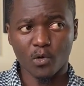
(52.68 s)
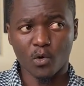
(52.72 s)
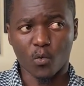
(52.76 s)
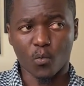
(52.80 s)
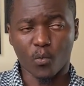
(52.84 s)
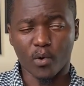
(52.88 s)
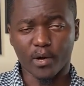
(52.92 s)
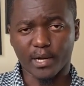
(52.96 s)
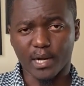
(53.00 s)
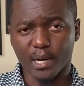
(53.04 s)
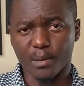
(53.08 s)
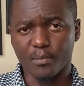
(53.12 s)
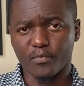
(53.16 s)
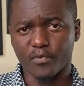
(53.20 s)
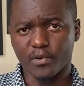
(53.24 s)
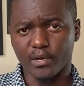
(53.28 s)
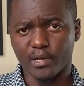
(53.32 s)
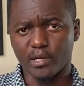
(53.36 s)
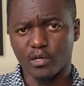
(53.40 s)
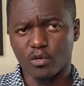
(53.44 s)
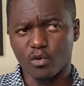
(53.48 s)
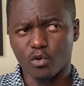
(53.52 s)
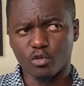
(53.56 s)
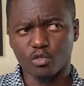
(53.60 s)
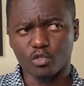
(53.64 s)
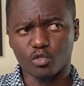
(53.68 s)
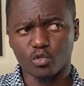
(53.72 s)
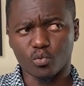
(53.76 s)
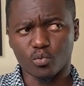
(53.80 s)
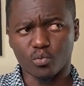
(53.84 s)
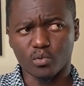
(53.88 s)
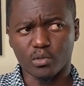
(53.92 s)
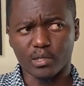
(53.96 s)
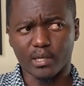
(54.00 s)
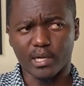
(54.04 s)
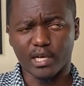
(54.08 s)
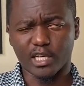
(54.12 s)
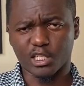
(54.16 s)
What I'm really going
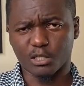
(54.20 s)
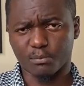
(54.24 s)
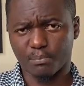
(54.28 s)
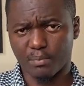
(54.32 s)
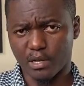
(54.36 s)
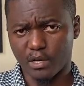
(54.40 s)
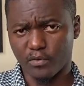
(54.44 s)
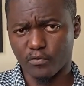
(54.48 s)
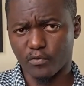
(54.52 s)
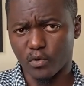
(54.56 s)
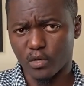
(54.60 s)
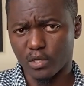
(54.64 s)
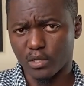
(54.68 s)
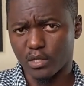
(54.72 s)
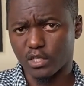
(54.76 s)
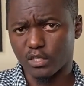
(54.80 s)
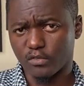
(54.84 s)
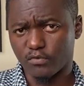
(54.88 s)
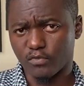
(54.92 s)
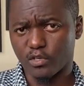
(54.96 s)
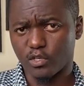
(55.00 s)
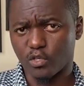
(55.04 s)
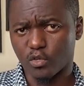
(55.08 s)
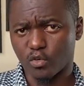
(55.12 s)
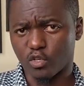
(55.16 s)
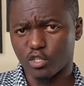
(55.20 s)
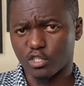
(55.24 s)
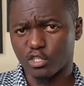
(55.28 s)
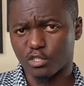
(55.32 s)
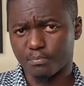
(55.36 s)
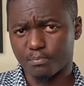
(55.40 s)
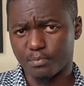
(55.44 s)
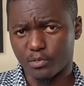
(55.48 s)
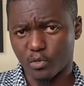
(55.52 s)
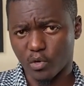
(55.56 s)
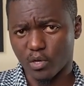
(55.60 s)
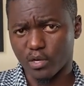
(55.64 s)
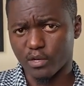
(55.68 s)
to explain for you in this video is
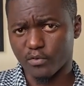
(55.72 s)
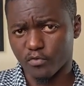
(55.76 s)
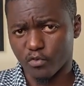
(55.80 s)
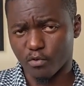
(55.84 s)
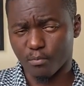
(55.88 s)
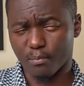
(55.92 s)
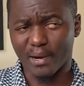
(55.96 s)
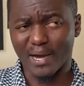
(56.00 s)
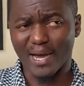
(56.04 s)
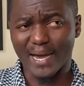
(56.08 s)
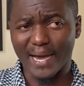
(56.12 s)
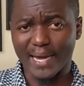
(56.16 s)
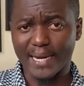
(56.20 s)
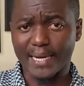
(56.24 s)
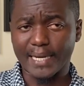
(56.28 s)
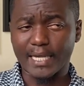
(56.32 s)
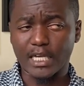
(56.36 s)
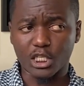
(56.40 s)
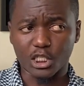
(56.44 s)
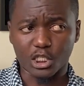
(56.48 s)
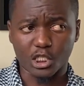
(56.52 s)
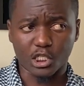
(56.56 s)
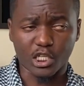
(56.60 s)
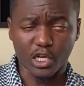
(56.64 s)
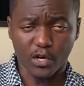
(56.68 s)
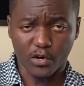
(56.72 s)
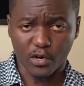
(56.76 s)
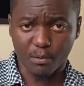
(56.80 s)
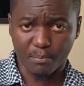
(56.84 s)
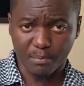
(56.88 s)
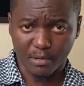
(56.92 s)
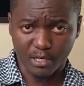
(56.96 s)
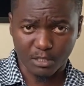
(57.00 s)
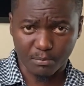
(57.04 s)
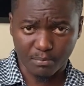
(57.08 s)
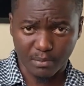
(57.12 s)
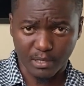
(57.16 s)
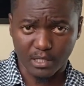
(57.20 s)
purely from an engineering
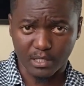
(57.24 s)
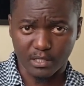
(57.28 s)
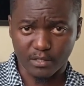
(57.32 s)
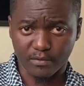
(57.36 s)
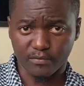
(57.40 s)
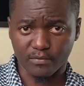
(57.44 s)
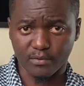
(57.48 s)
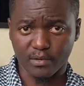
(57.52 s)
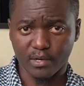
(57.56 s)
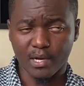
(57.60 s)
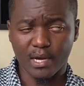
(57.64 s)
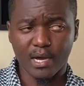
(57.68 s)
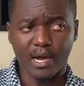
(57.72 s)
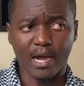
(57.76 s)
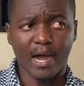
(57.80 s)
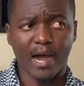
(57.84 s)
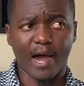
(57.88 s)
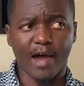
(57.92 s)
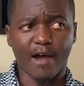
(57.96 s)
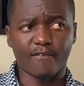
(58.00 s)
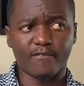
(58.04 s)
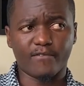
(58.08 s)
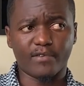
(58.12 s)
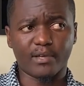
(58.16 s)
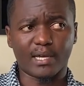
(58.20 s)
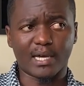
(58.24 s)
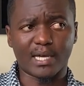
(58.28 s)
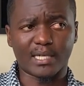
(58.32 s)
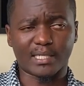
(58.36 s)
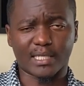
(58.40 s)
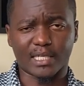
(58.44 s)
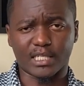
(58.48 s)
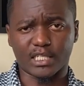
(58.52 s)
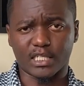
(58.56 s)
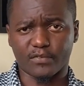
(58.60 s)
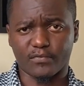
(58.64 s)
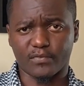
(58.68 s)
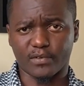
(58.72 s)
perspective, having a
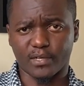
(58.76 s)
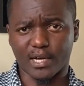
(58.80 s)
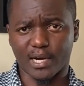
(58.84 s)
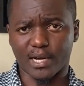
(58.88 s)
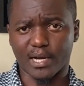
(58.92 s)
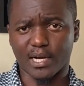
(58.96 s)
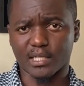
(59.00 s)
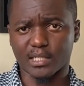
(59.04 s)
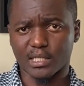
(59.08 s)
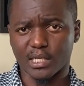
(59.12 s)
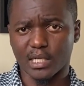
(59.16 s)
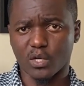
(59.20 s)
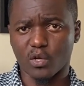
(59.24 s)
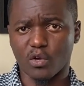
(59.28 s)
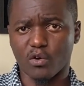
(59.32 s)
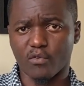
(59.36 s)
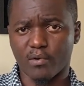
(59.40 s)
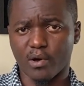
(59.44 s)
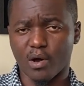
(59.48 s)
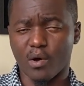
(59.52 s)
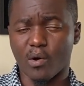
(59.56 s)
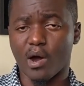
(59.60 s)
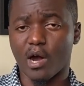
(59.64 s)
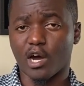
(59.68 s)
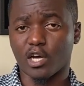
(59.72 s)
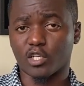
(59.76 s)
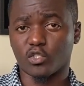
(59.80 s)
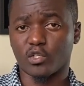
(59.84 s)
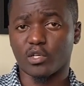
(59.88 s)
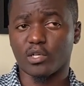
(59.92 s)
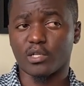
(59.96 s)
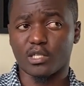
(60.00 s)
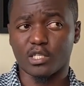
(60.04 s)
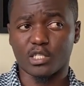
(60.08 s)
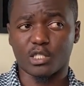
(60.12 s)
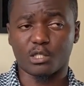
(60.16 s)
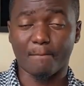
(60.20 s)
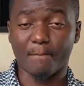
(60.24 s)
scientific understanding of how actually
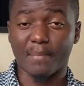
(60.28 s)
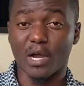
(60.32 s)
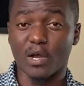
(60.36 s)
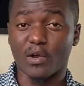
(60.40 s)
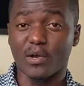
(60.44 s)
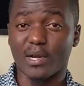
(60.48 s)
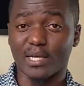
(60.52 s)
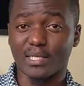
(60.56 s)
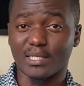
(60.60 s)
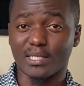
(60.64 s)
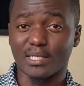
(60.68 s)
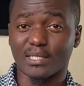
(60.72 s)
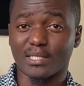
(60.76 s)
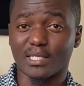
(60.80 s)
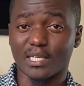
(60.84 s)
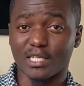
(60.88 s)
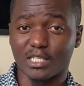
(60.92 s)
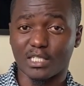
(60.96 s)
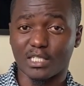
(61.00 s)
these biodigester